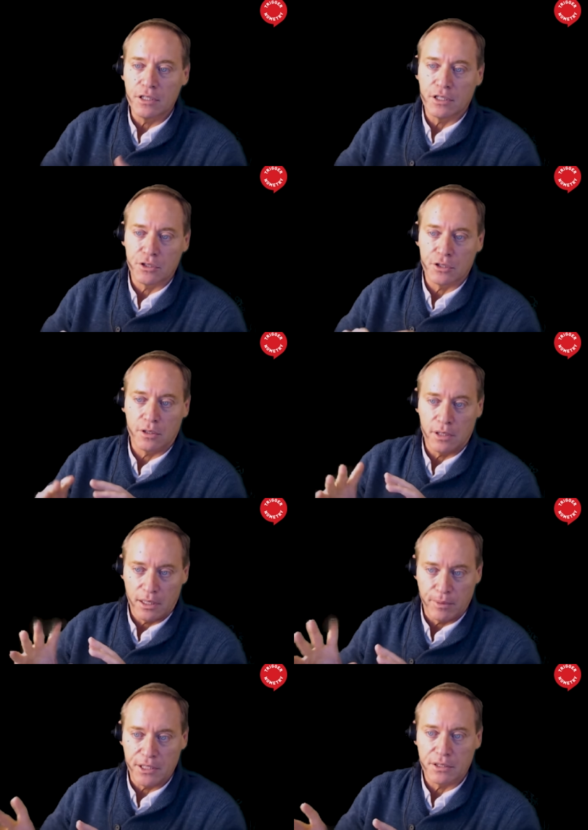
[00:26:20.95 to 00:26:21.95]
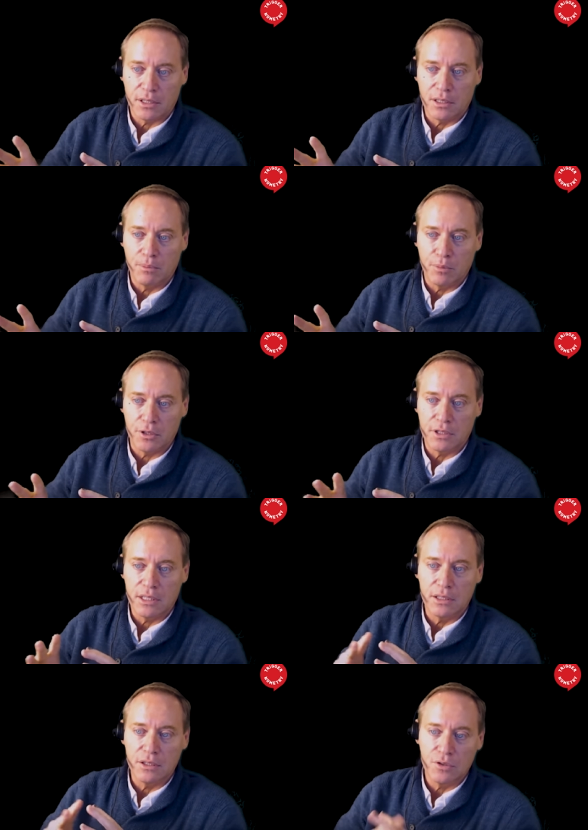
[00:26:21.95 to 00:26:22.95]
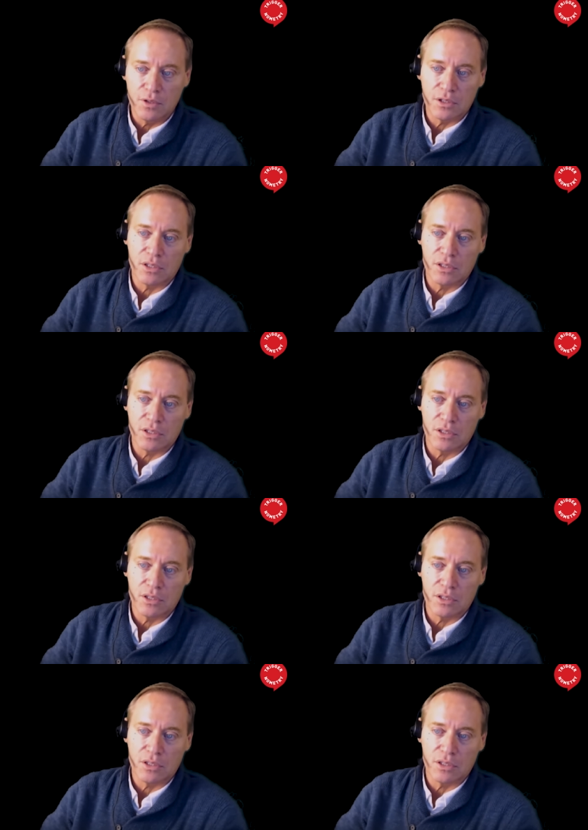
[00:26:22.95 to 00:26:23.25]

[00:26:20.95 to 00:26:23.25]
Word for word: digital and basically built into the